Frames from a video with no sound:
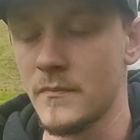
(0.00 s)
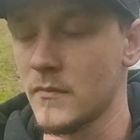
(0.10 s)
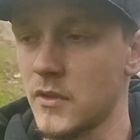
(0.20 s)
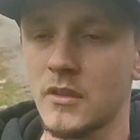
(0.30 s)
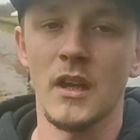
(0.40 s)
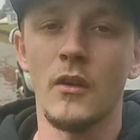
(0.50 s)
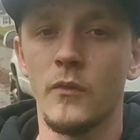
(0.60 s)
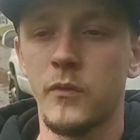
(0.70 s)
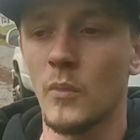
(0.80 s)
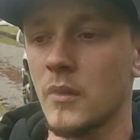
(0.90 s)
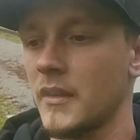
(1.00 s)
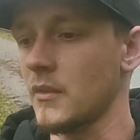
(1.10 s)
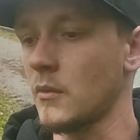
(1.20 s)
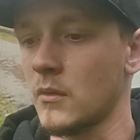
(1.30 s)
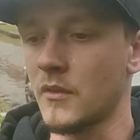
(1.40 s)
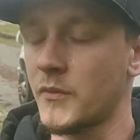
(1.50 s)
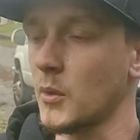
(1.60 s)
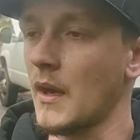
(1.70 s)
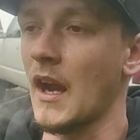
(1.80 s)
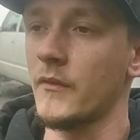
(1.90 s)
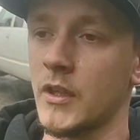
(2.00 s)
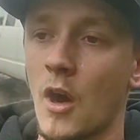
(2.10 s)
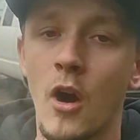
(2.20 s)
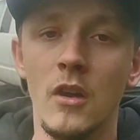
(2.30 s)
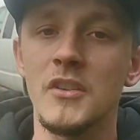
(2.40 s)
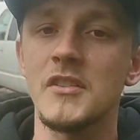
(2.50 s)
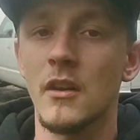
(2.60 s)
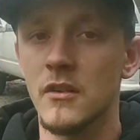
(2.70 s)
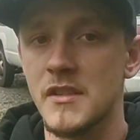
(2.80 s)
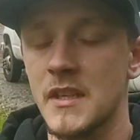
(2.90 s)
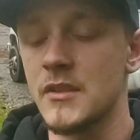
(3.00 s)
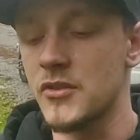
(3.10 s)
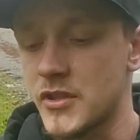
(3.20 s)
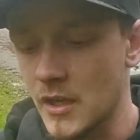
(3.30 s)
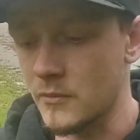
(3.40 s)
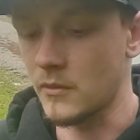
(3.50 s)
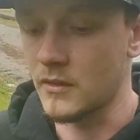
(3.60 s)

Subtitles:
Look out for it. Or if you are having hard starts in general,